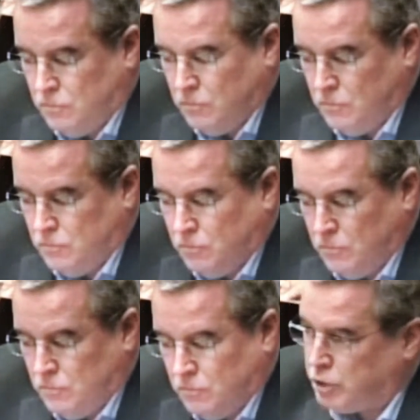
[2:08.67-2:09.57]
a
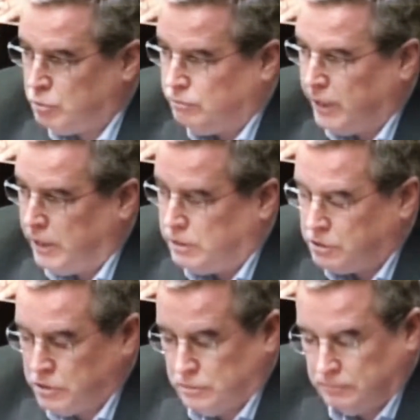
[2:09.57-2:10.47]
survivor of sexual
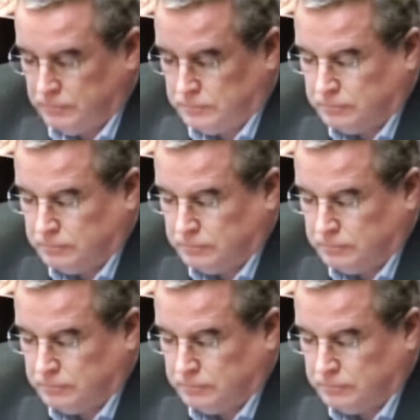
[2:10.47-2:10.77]
violence.